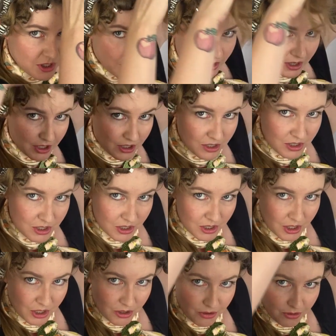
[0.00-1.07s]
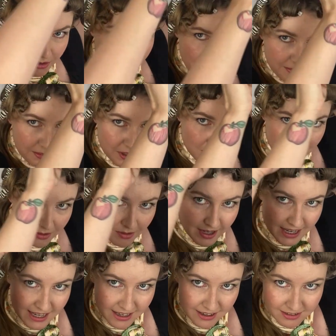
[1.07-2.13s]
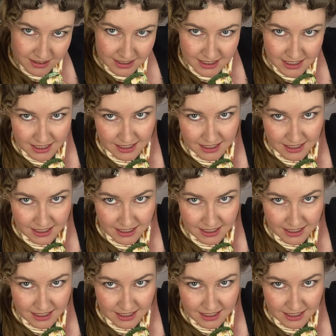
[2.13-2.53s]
going to wrap it around,